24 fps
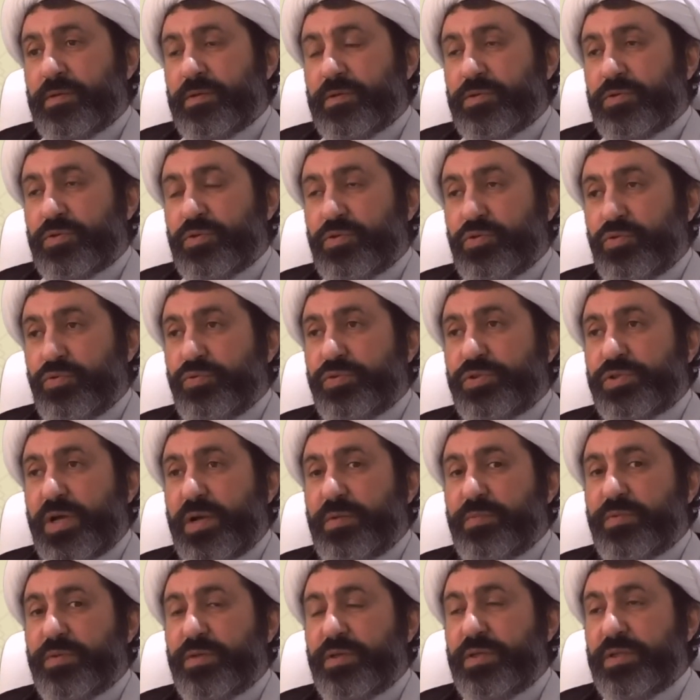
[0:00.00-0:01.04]
So do
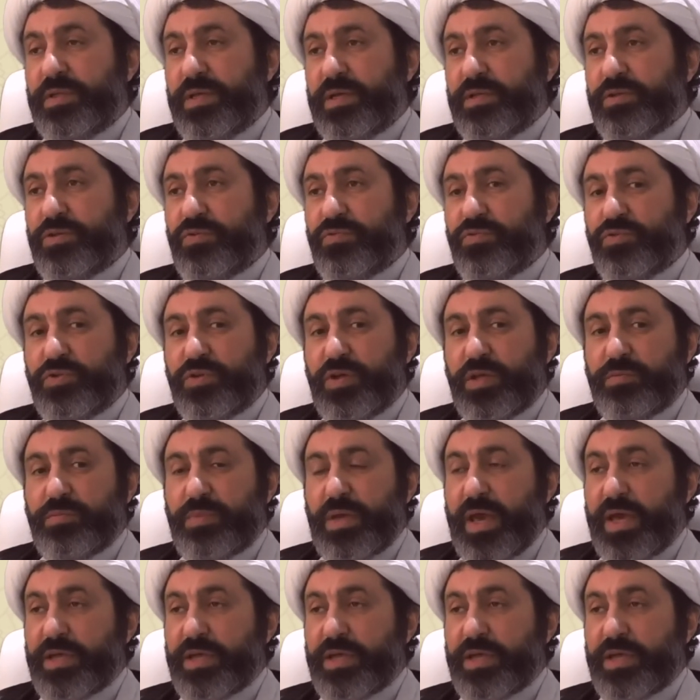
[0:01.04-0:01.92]
something that you would not be